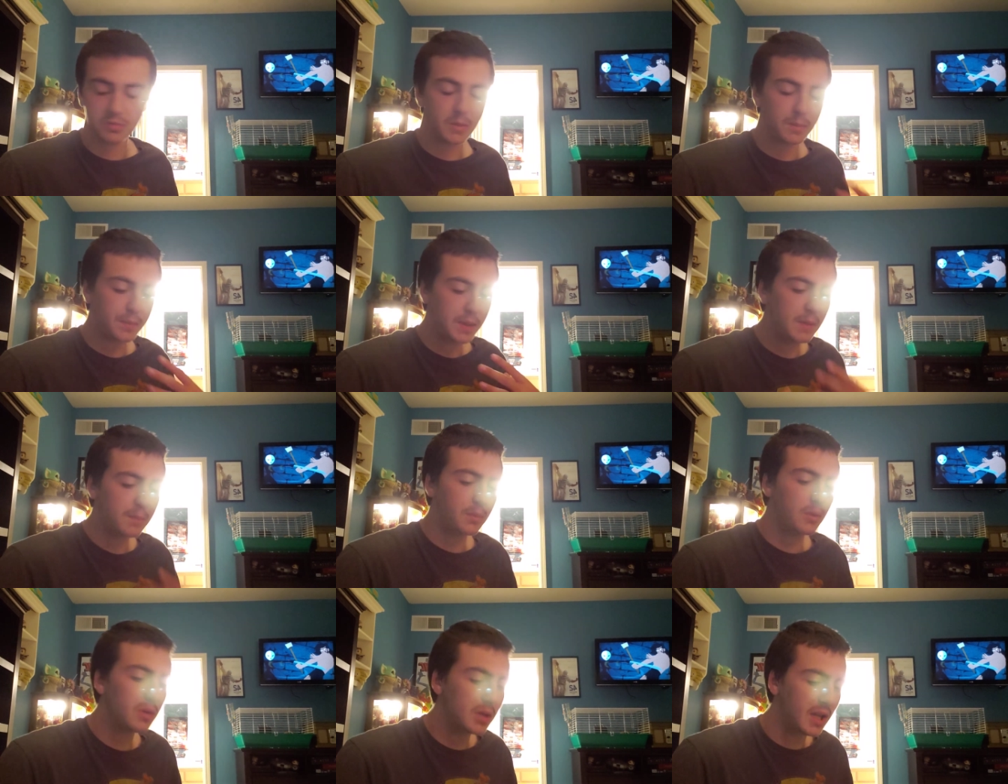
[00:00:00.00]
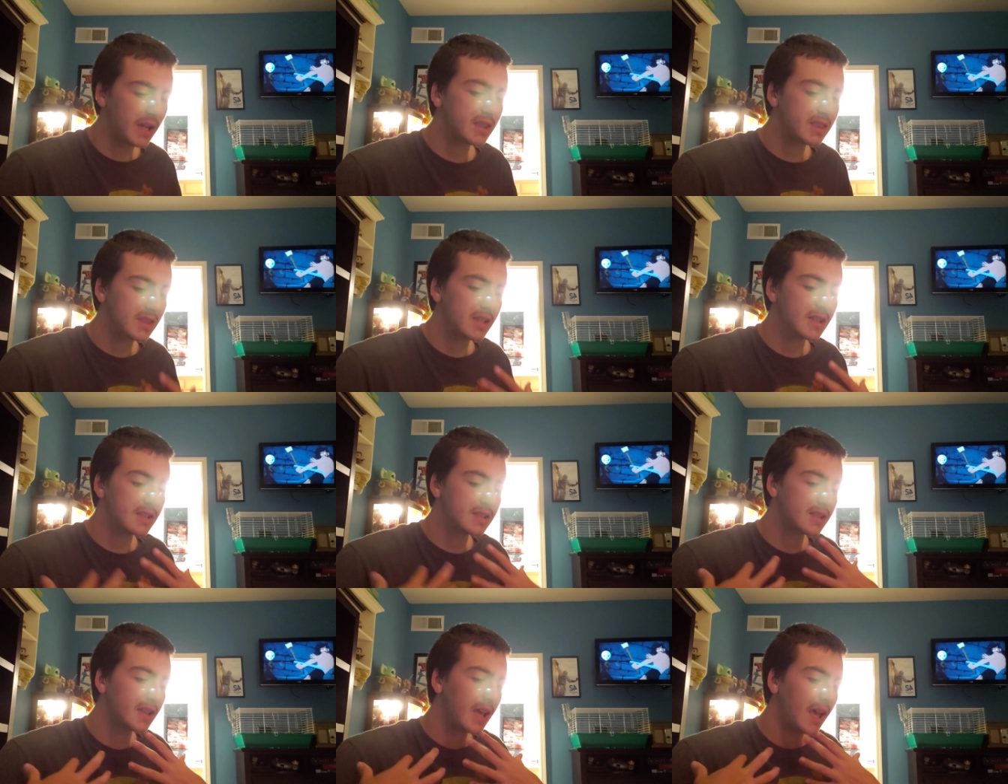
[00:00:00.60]
But people like
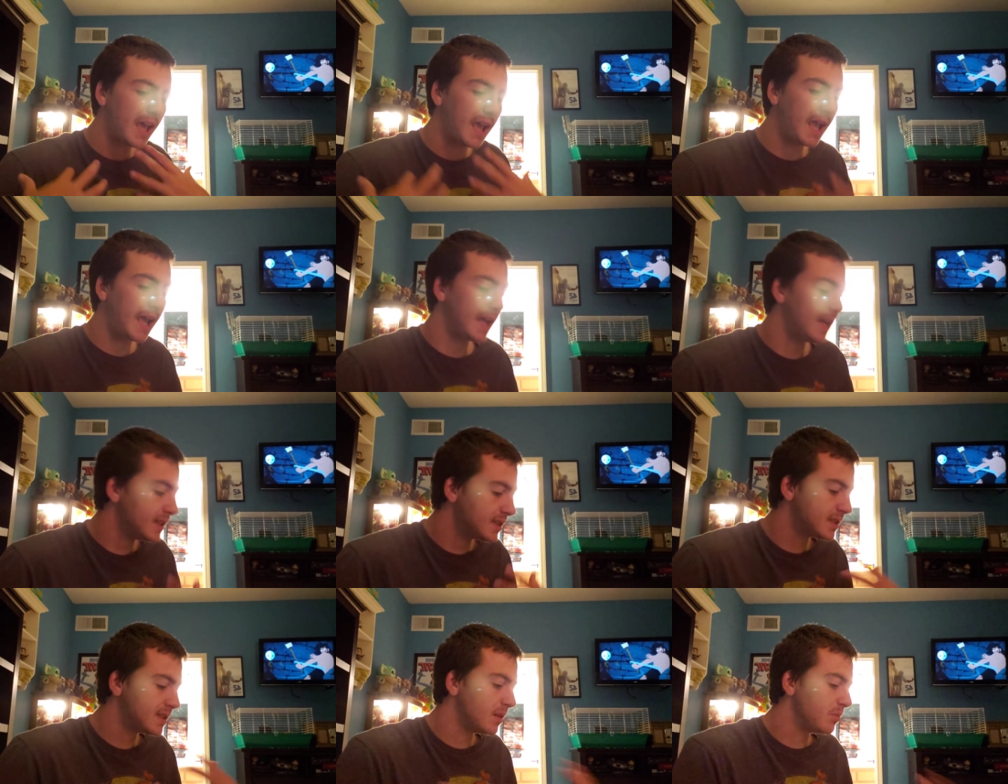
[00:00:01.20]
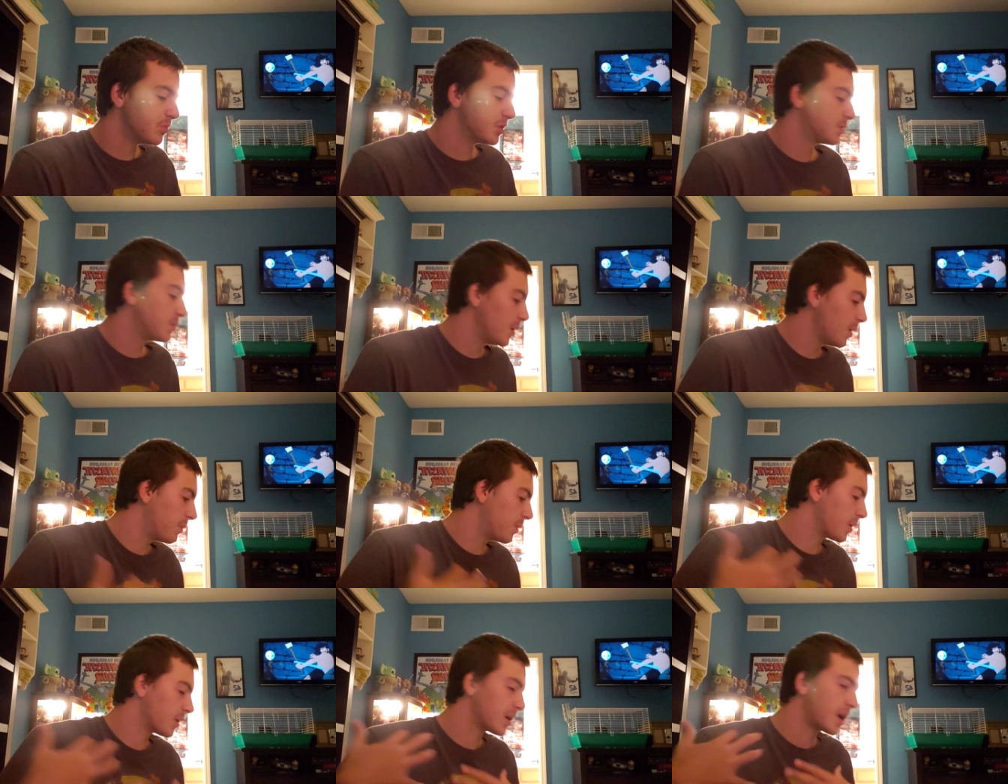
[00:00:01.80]
this and Steven
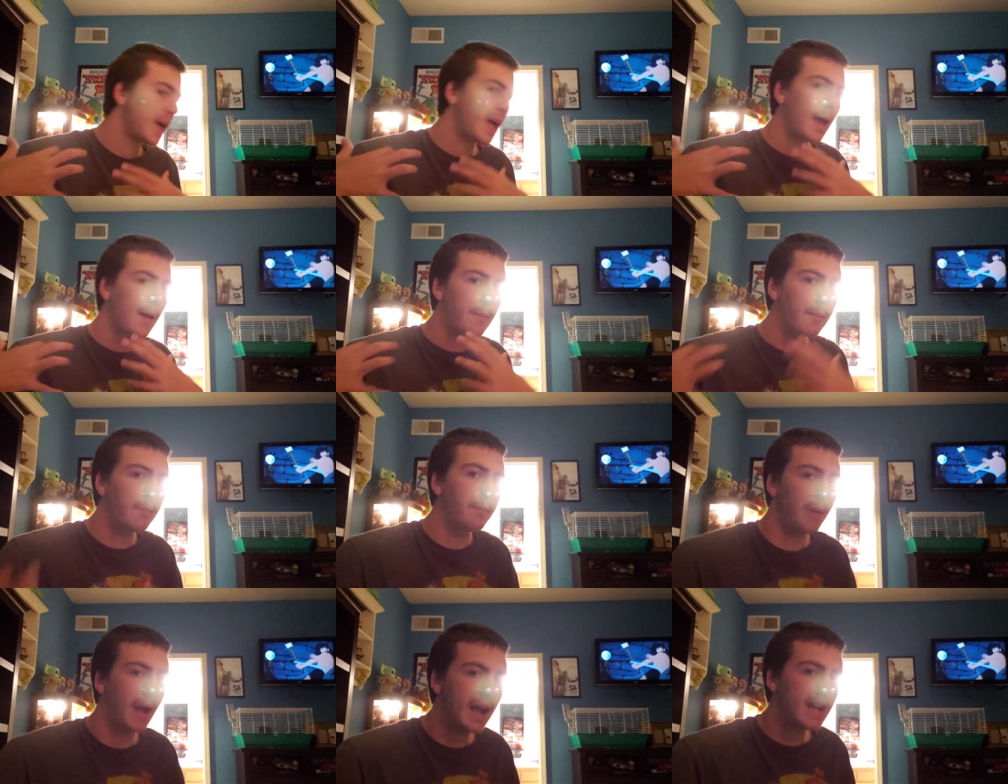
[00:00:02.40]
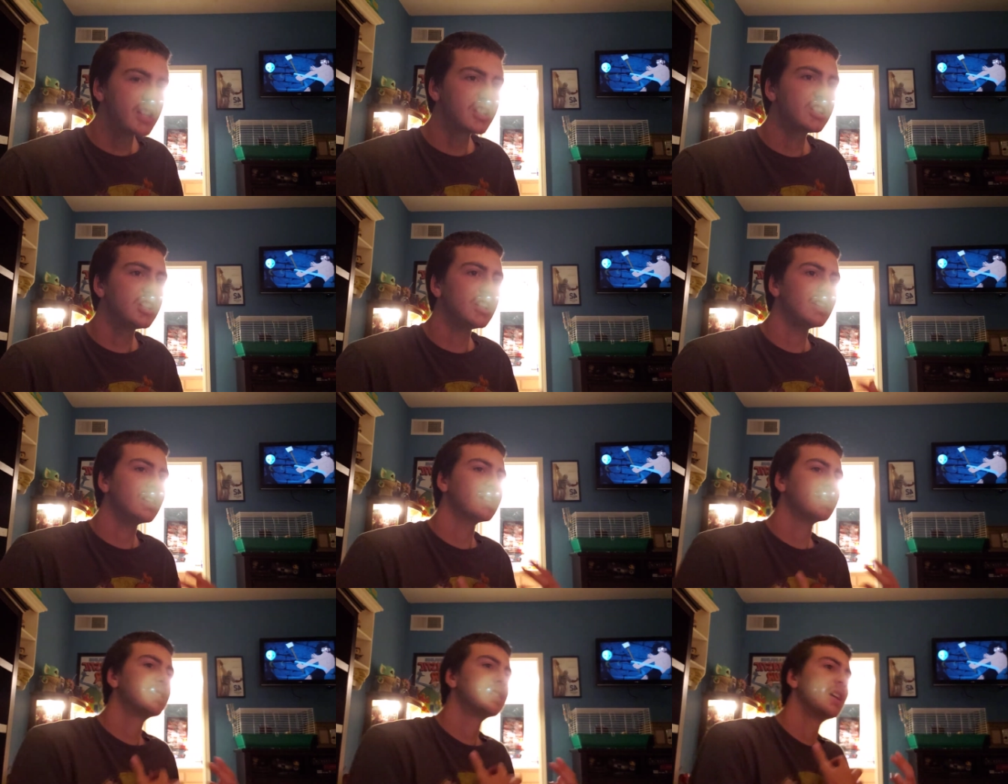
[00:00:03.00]
Spielberg
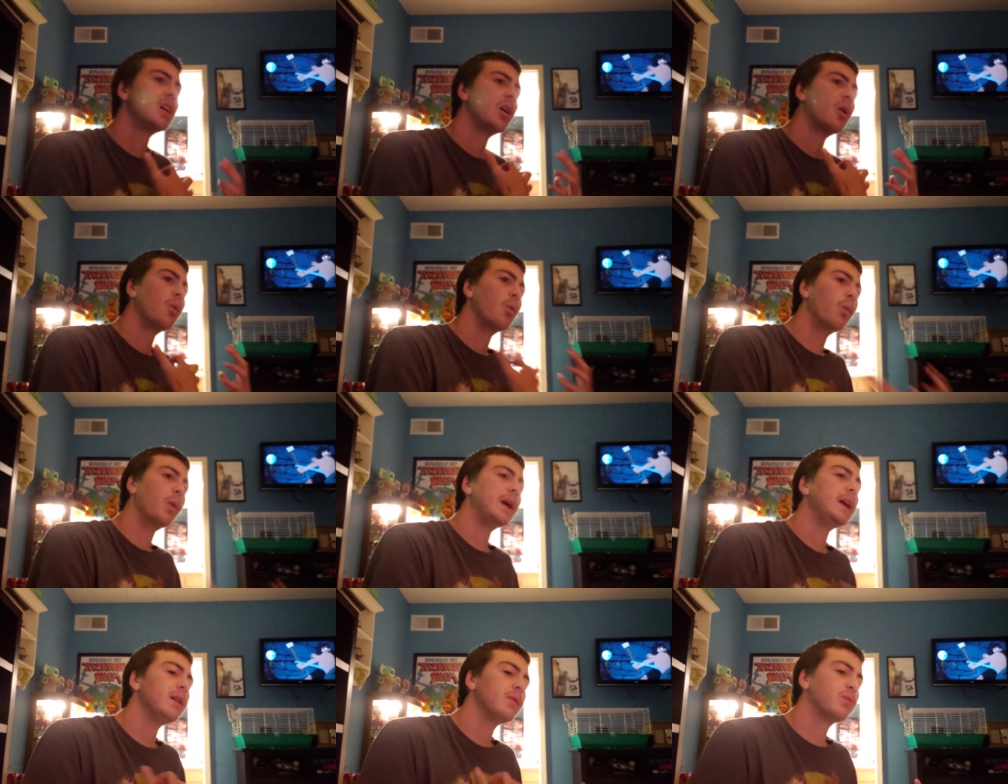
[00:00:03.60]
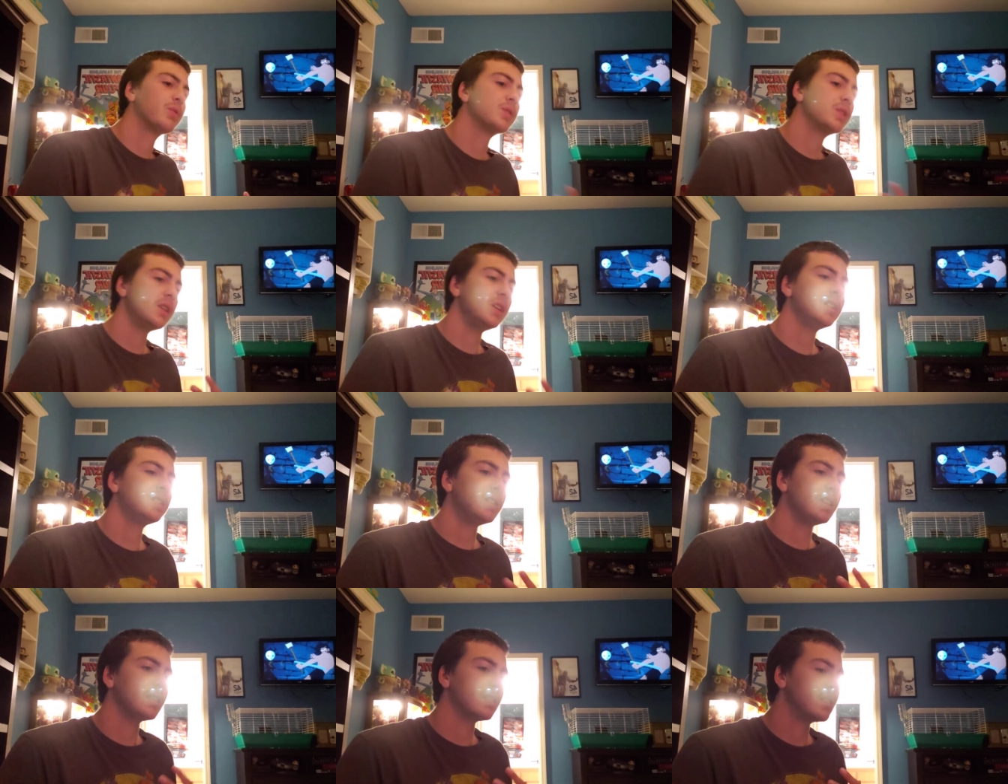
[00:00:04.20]
bashing this way of
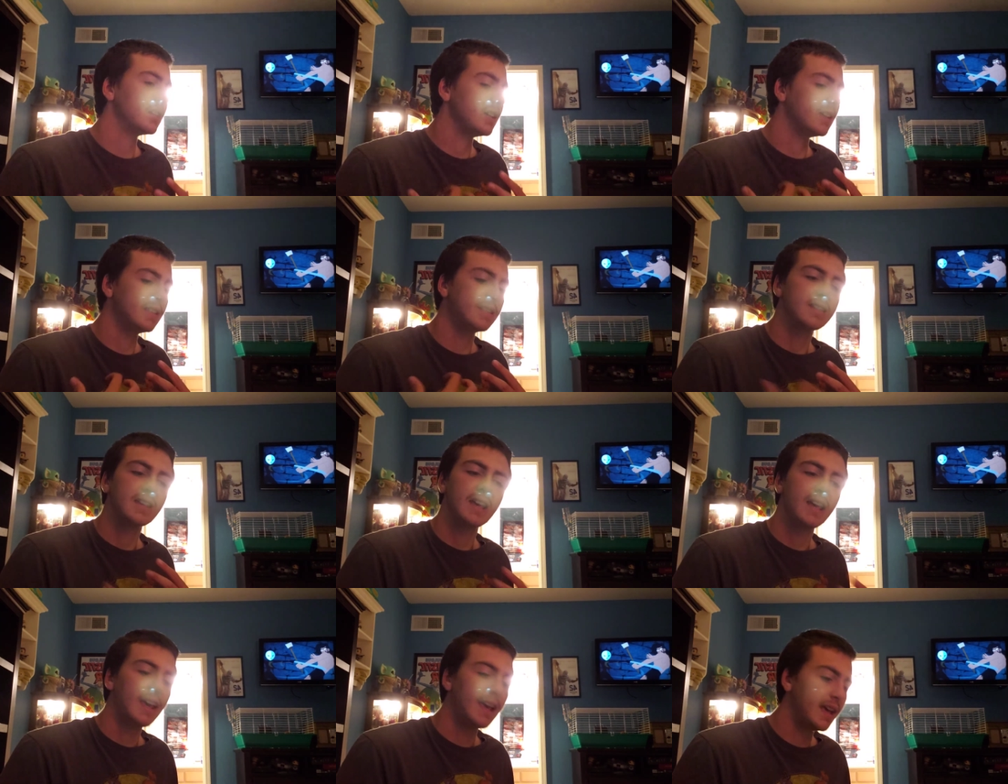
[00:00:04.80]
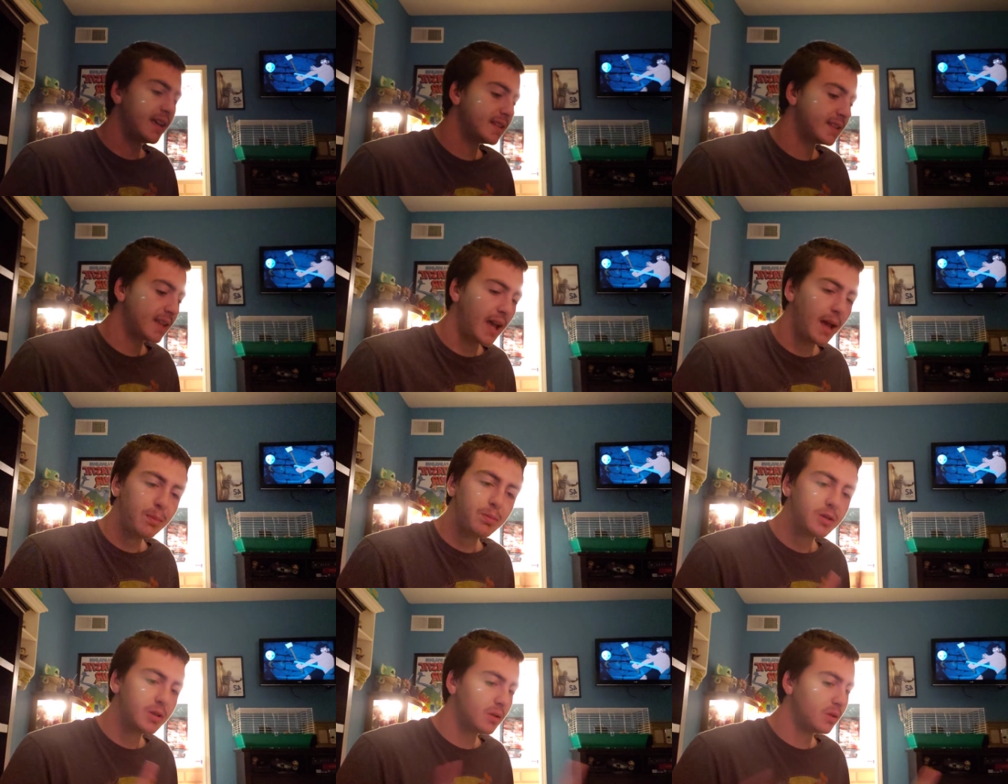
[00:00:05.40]
releasing things is
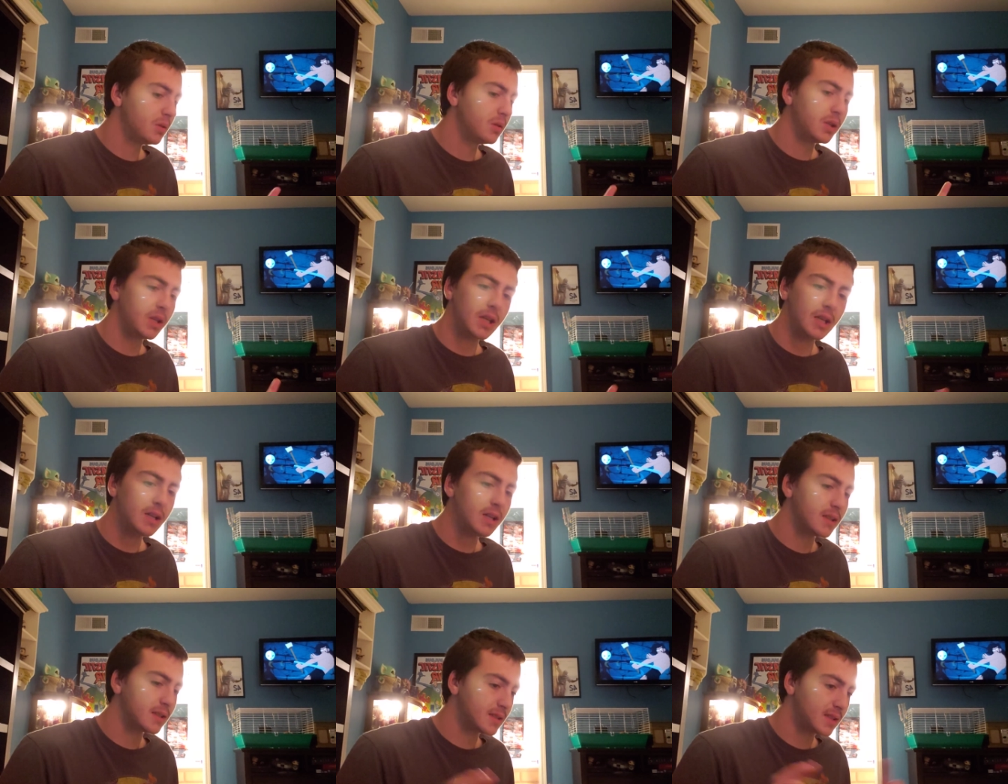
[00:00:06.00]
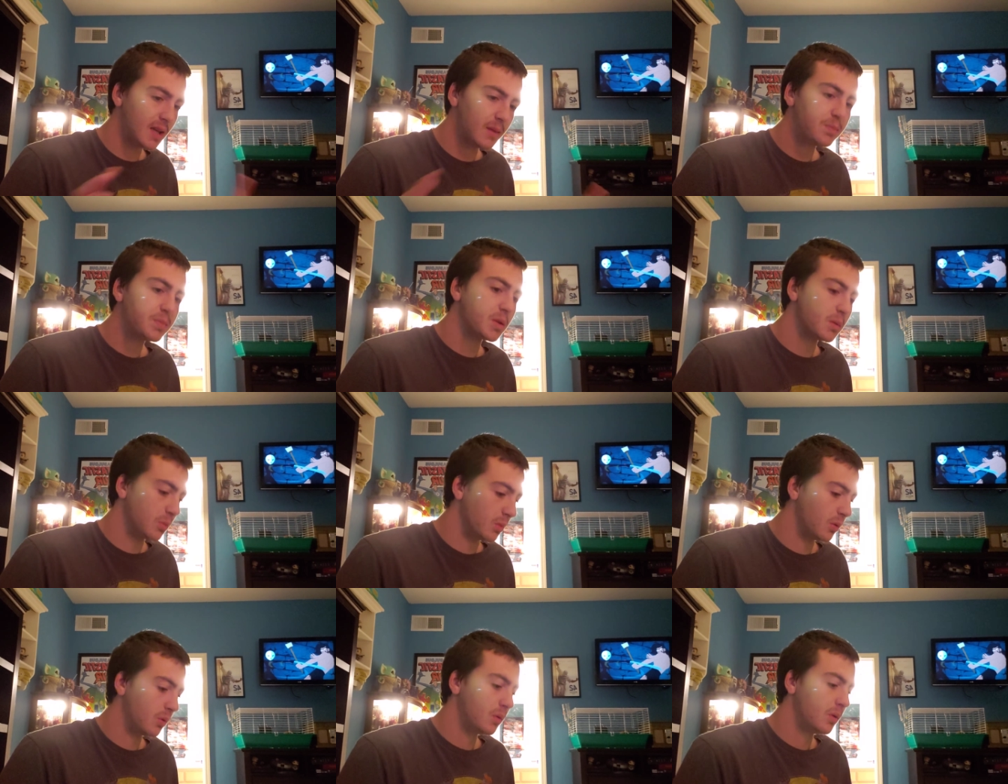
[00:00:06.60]
absolutely
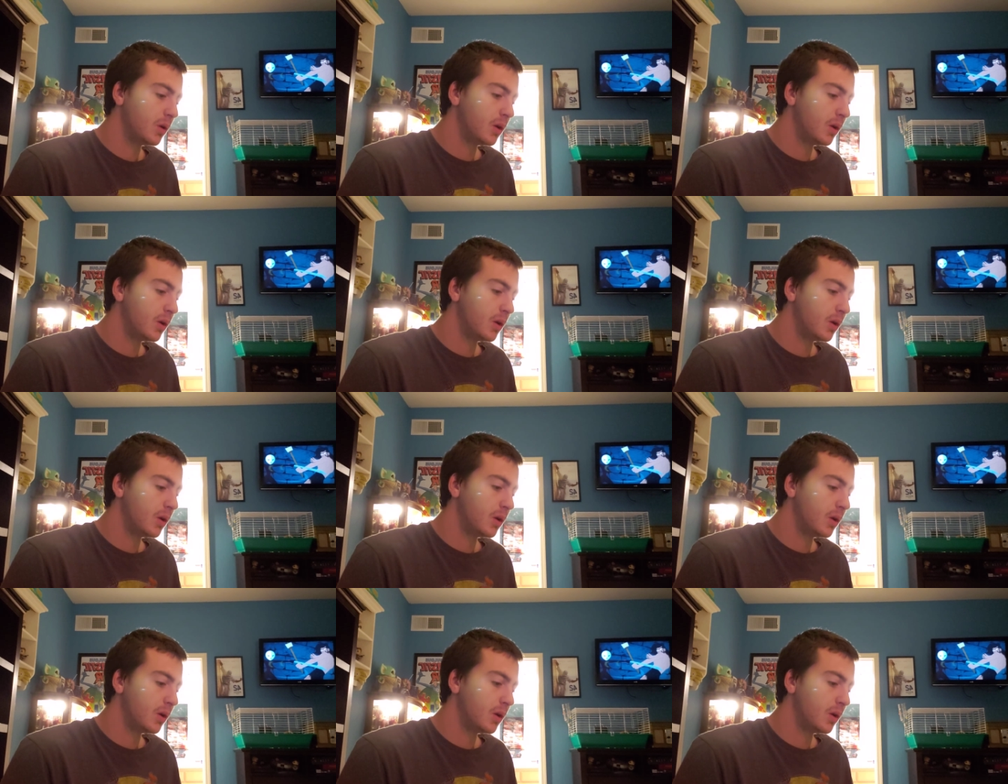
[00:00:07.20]
unacceptable